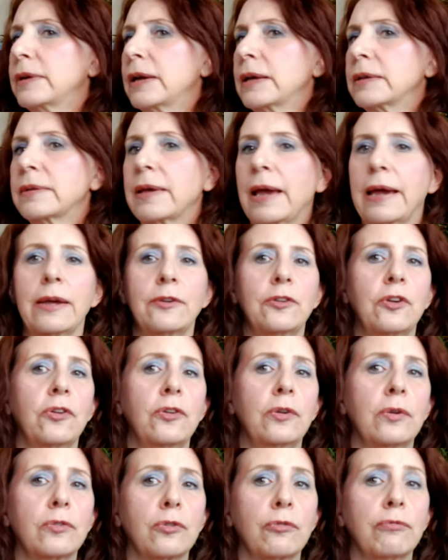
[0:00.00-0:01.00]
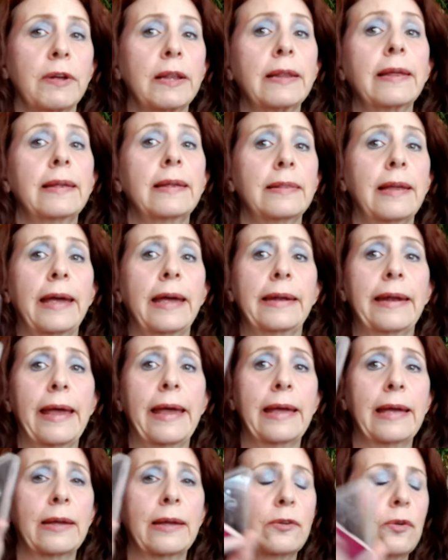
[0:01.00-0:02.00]
yes, I had to use a really light
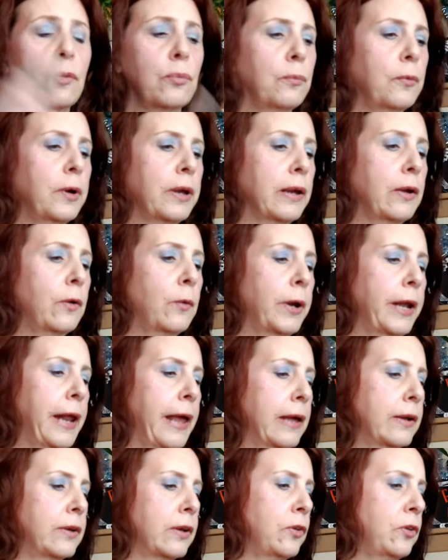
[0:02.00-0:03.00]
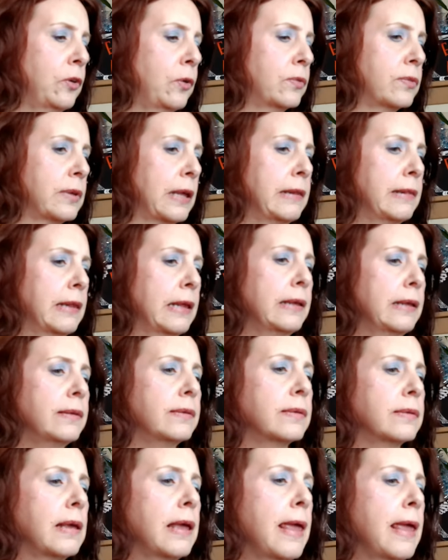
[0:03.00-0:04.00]
hand when going ahead and using
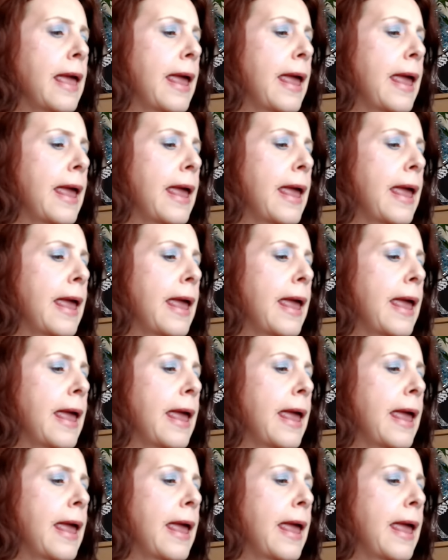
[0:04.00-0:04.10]
this.